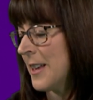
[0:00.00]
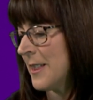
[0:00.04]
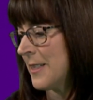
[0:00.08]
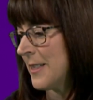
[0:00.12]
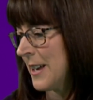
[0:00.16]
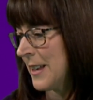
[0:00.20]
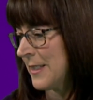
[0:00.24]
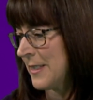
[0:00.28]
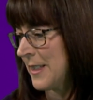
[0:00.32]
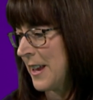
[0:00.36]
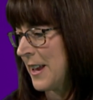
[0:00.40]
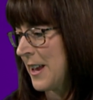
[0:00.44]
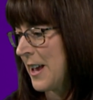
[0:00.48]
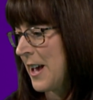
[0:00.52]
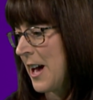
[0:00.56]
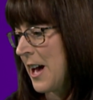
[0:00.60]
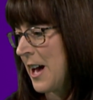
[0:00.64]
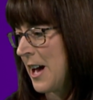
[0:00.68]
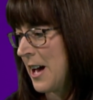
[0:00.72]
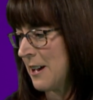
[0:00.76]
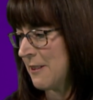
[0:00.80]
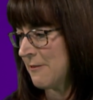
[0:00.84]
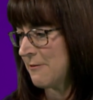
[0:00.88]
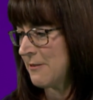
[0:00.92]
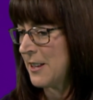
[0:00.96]
that they
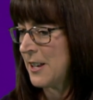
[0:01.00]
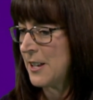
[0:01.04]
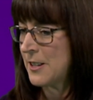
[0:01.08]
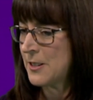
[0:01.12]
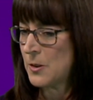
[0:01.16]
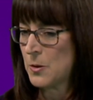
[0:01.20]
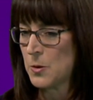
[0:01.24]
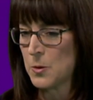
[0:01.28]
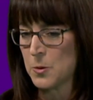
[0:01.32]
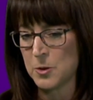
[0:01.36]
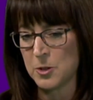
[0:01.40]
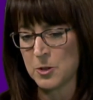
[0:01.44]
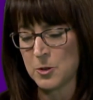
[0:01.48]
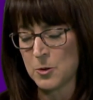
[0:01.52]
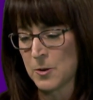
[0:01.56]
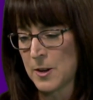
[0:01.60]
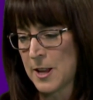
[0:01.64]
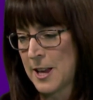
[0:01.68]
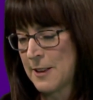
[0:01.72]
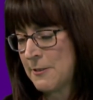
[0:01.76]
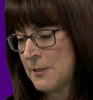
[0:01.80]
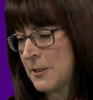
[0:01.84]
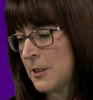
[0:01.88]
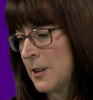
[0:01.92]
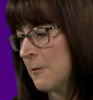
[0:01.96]
have, that, oh, you don't
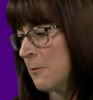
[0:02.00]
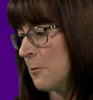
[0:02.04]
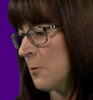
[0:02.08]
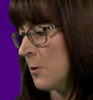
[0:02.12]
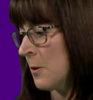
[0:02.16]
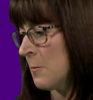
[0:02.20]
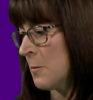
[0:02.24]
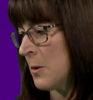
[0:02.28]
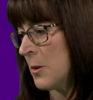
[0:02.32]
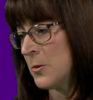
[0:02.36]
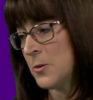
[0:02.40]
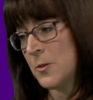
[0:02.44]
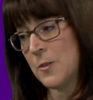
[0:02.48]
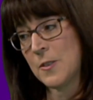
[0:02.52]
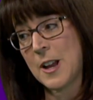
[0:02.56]
have enough hormones,